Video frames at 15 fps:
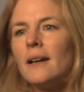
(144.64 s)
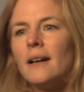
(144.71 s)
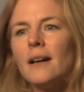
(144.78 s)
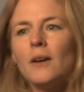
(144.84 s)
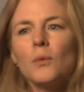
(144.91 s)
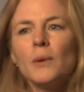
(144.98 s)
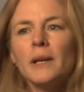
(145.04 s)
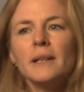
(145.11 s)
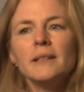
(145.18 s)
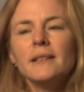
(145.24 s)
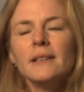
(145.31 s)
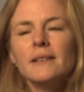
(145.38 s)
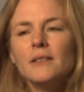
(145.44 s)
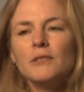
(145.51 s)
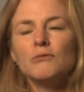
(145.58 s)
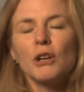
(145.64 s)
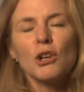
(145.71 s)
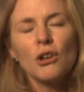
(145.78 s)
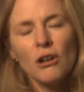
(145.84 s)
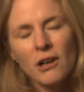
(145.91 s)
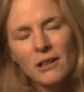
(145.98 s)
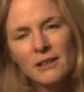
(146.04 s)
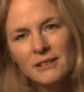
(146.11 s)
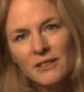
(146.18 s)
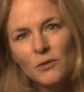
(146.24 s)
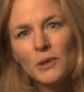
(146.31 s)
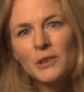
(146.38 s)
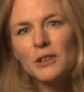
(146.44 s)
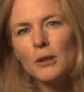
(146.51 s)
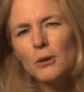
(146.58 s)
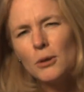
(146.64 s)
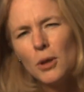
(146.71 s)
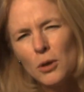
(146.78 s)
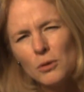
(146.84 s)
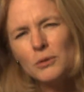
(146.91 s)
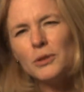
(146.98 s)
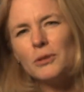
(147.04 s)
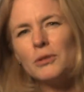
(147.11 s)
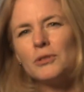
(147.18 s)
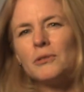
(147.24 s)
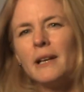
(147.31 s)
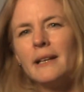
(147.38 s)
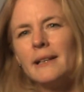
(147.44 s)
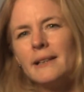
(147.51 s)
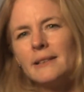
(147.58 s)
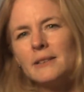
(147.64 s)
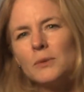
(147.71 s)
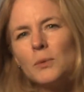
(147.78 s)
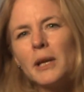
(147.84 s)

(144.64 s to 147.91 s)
Uh, we, regardless of what the low dose rate is,